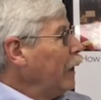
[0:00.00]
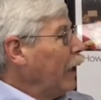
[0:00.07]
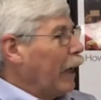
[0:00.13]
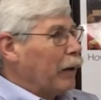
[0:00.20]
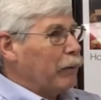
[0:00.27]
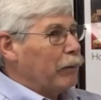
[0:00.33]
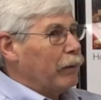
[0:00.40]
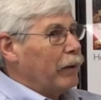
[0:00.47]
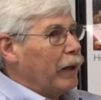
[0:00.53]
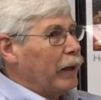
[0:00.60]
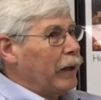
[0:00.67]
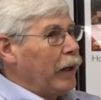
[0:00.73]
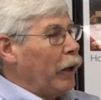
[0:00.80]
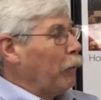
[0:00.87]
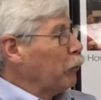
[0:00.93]
and
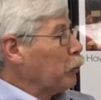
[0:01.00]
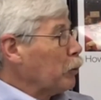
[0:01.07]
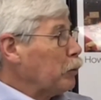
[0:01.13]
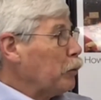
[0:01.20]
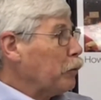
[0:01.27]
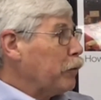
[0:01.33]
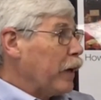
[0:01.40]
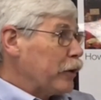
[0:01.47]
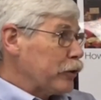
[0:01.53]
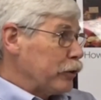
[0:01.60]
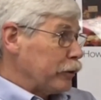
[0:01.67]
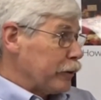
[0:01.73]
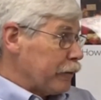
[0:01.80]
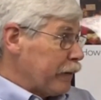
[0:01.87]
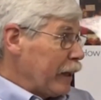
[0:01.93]
helped with
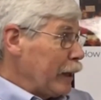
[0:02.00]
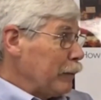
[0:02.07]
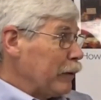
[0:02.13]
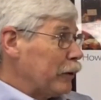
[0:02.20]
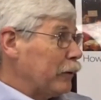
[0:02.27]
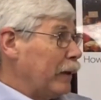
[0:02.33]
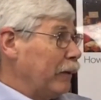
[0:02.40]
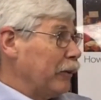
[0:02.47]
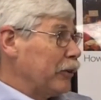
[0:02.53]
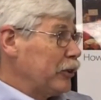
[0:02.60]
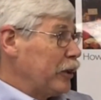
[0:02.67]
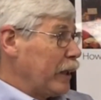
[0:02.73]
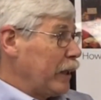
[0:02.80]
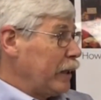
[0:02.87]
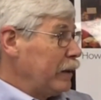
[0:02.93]
professional development around the
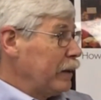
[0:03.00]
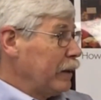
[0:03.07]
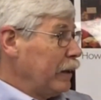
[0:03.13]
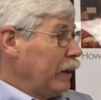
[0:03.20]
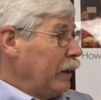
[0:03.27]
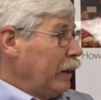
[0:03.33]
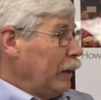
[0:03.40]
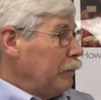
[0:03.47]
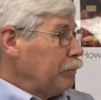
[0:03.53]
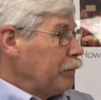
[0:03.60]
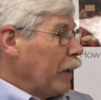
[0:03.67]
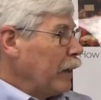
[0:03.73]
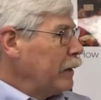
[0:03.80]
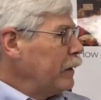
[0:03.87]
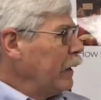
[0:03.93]
state.
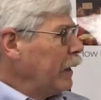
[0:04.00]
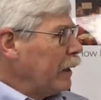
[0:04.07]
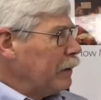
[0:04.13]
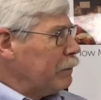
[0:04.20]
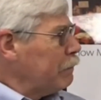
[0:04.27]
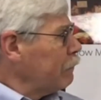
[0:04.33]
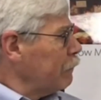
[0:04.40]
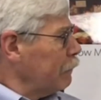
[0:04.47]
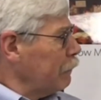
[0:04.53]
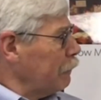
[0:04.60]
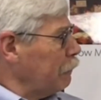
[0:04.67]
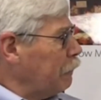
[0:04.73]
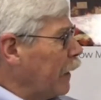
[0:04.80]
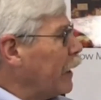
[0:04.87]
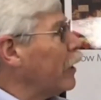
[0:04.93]
I think it
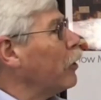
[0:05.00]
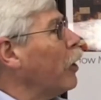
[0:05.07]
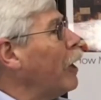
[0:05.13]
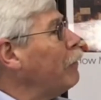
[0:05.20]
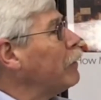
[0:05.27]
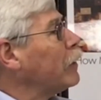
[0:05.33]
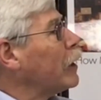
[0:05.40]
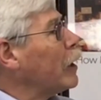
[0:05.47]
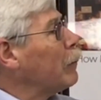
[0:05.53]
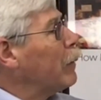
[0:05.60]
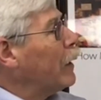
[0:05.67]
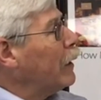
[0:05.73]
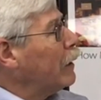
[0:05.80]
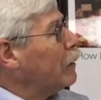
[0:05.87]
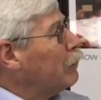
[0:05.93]
faded off a little
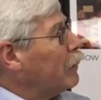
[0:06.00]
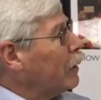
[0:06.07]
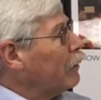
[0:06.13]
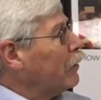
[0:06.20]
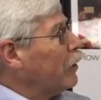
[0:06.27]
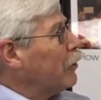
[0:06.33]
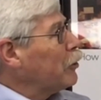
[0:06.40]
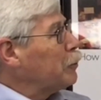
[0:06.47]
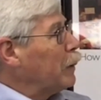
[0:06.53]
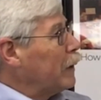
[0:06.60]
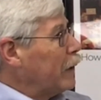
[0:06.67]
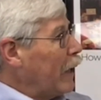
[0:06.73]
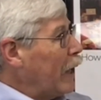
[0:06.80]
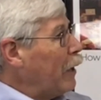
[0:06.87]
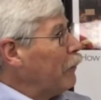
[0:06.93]
bit in mid-years, but
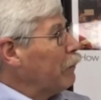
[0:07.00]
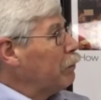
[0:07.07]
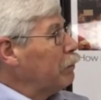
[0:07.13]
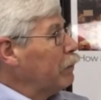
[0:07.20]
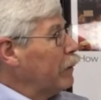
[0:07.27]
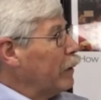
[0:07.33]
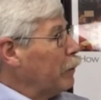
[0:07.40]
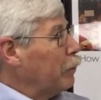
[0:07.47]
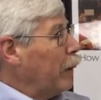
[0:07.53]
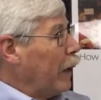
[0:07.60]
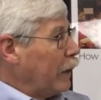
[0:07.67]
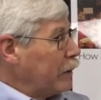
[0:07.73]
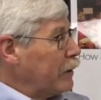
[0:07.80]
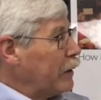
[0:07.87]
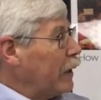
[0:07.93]
now they're
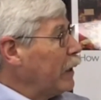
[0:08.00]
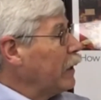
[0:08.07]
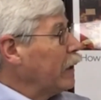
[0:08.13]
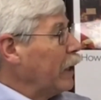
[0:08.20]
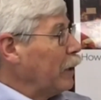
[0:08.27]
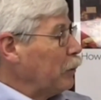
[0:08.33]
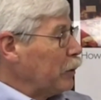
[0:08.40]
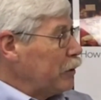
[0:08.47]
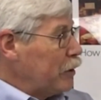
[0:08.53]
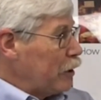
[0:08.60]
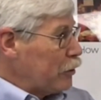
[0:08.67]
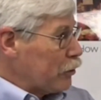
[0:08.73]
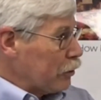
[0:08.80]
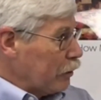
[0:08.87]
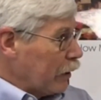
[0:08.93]
back to that again with
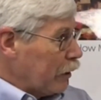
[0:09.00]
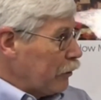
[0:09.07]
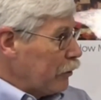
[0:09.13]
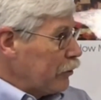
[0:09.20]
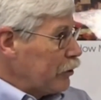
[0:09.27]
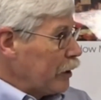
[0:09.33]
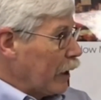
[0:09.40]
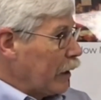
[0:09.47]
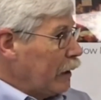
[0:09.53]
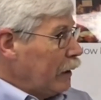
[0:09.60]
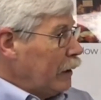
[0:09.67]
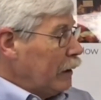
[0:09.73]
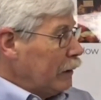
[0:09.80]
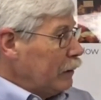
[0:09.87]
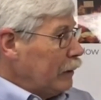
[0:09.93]
teacher leaders. And
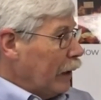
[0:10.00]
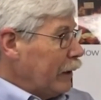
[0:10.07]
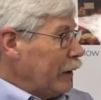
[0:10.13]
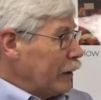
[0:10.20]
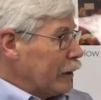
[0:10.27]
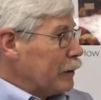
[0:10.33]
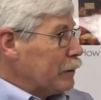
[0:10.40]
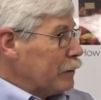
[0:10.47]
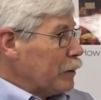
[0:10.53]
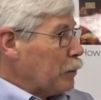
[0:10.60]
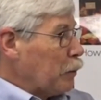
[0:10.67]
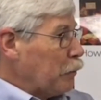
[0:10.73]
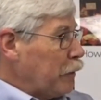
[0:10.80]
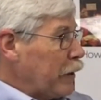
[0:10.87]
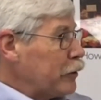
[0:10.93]
I think that the
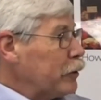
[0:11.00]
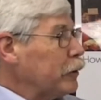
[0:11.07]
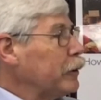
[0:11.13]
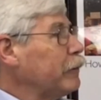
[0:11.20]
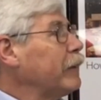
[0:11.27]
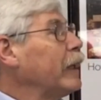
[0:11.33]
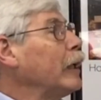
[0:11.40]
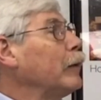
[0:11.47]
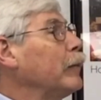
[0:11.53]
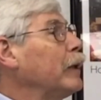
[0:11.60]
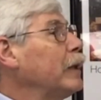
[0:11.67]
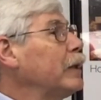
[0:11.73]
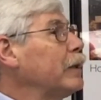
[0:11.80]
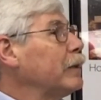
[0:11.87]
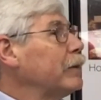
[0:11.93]
professional
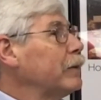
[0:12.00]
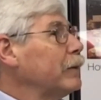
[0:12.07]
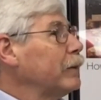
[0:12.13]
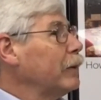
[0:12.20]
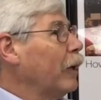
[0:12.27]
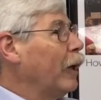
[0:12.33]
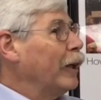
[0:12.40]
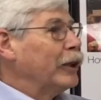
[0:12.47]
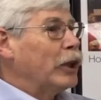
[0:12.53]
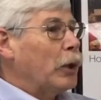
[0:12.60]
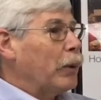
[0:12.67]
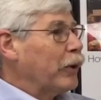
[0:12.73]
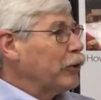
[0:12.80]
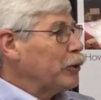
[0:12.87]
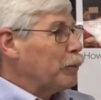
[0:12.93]
development,
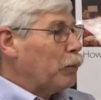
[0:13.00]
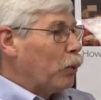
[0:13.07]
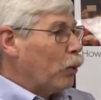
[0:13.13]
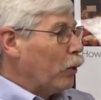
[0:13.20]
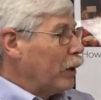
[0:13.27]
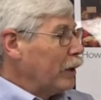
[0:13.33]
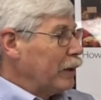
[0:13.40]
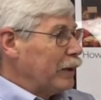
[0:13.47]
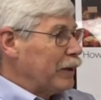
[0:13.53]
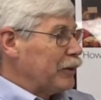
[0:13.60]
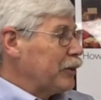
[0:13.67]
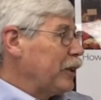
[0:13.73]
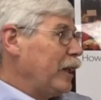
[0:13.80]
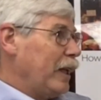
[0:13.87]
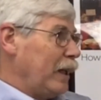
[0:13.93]
ongoing support
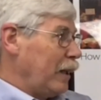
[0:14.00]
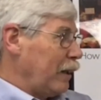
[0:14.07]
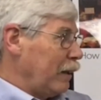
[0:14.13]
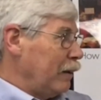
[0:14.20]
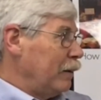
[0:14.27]
is key.